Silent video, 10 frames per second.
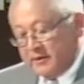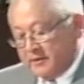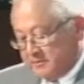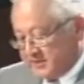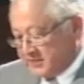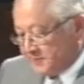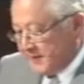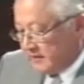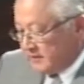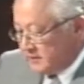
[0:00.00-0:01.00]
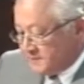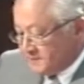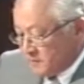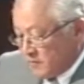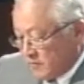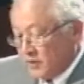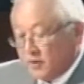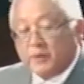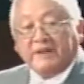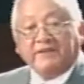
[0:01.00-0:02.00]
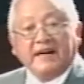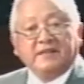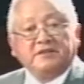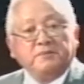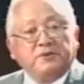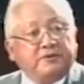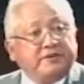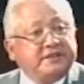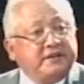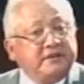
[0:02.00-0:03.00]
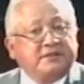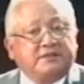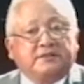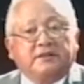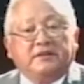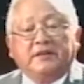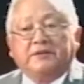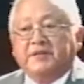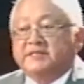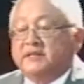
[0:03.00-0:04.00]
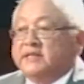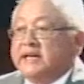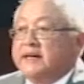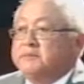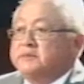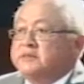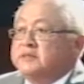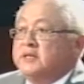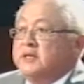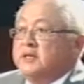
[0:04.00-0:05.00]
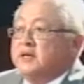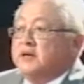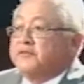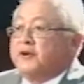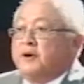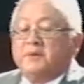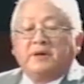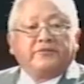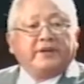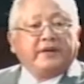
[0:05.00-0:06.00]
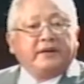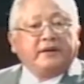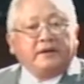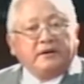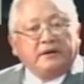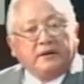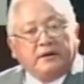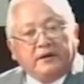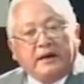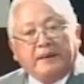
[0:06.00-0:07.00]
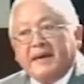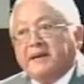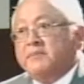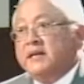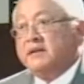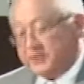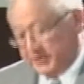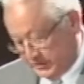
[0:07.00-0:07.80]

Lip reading: Mr. Speaker, we have had some good results in recent times from the amendment